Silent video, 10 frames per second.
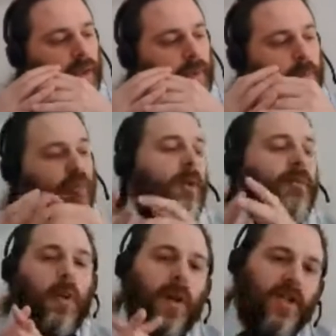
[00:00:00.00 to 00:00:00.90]
The
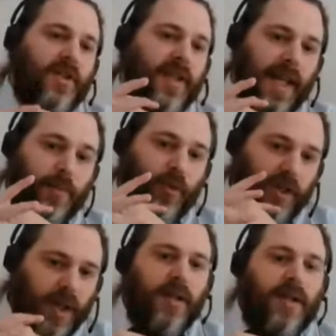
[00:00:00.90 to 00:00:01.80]
primary questions that
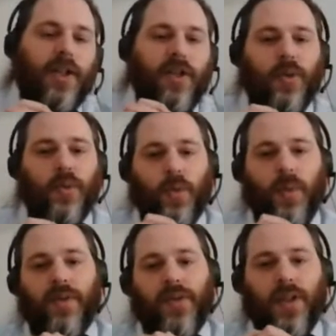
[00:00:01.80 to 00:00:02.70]
enterprise architecture sought to
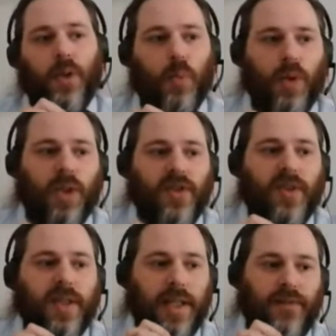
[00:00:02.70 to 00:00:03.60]
answer
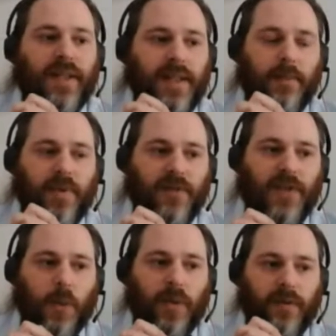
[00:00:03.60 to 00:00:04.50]
was giving teams the
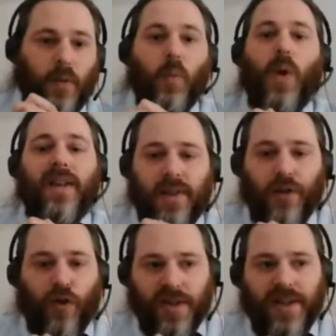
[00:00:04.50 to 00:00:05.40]
view of where's the
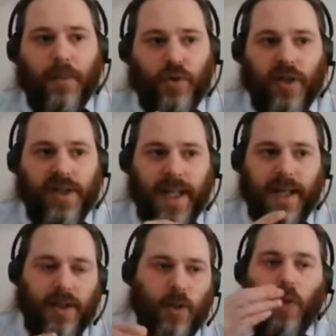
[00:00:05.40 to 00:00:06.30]
horizon they were trying to
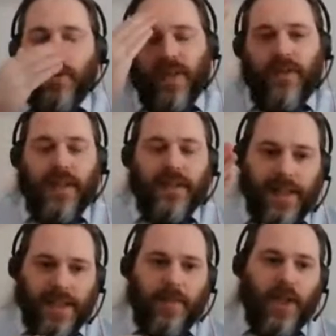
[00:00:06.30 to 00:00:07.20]
get to, what was the thing they
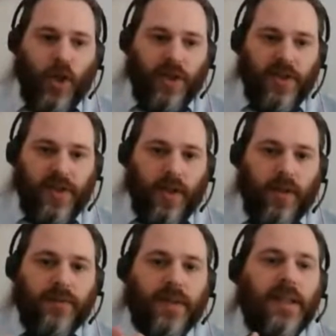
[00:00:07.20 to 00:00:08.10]
need to be cognizant
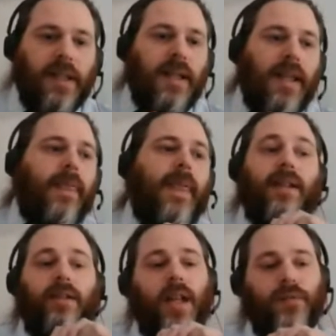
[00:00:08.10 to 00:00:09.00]
of. That
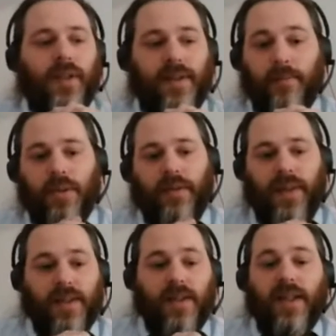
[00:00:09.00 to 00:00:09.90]
could cover simple
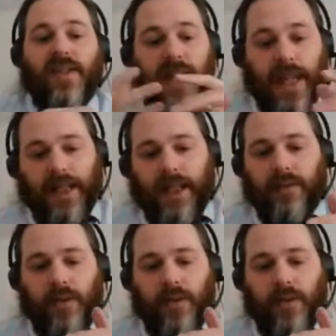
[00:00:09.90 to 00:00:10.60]
things like scaling.